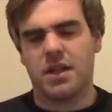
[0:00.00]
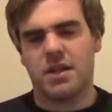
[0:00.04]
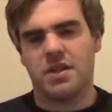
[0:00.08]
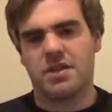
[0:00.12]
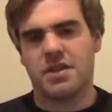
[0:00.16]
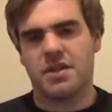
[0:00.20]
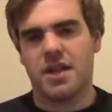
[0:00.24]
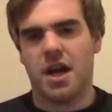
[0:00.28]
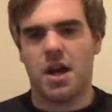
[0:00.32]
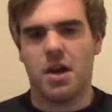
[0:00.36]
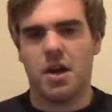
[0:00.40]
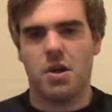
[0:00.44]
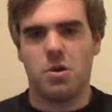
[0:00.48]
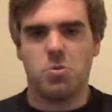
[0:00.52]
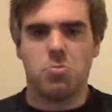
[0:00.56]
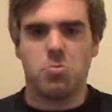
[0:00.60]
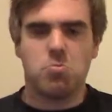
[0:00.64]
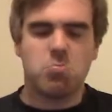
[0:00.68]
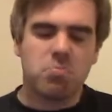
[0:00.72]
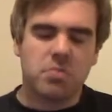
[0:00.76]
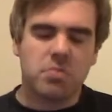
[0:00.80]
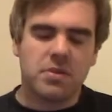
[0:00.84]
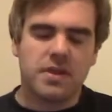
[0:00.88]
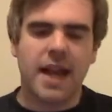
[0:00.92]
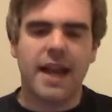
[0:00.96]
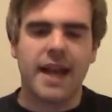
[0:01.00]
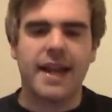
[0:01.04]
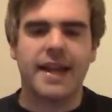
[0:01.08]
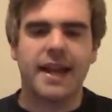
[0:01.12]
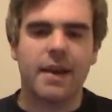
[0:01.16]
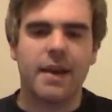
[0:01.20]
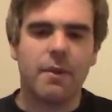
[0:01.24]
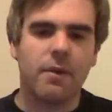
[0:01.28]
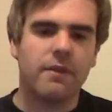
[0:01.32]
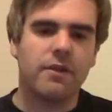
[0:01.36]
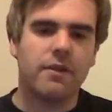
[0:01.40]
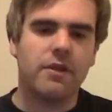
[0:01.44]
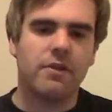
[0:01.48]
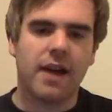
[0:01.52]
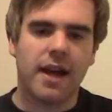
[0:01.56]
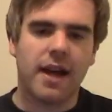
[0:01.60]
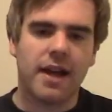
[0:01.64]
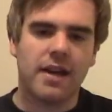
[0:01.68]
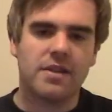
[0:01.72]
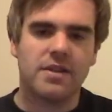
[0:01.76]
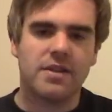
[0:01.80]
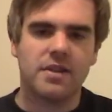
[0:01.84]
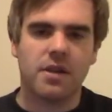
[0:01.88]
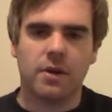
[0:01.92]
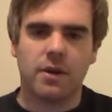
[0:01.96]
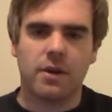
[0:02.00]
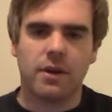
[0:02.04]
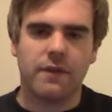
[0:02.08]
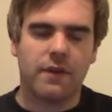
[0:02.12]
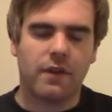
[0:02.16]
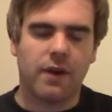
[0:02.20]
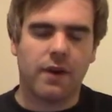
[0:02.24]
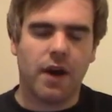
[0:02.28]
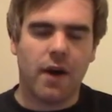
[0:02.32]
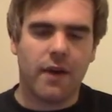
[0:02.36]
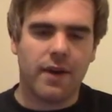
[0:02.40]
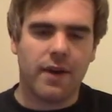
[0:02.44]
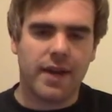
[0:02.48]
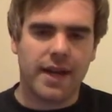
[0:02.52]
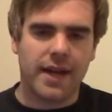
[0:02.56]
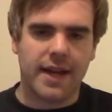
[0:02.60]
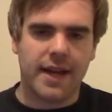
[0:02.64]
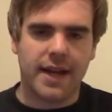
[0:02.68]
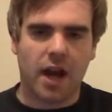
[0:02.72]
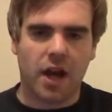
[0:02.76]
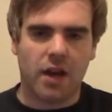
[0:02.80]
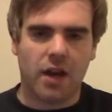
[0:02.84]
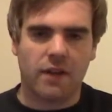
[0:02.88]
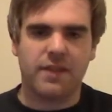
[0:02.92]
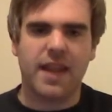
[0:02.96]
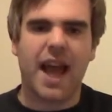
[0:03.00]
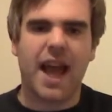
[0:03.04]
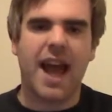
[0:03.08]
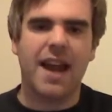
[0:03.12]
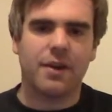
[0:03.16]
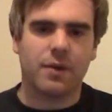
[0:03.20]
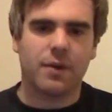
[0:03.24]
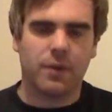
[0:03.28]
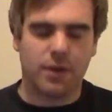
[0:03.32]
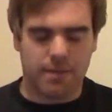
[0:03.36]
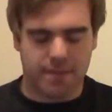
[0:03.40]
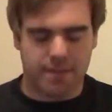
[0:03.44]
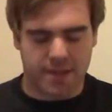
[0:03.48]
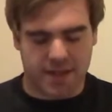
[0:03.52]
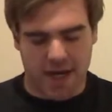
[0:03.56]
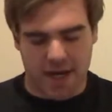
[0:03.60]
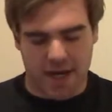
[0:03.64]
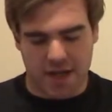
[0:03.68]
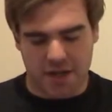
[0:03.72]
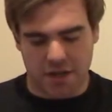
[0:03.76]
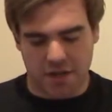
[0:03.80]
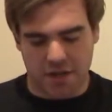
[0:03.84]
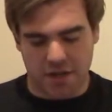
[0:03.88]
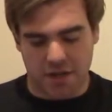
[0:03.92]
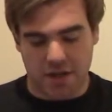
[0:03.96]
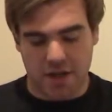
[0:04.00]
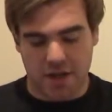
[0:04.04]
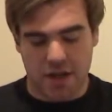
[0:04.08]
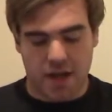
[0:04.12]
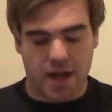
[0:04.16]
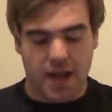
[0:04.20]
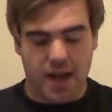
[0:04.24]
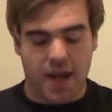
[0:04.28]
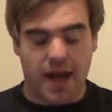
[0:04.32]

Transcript: So take it with a grain of salt if there are any kind of technical limitations.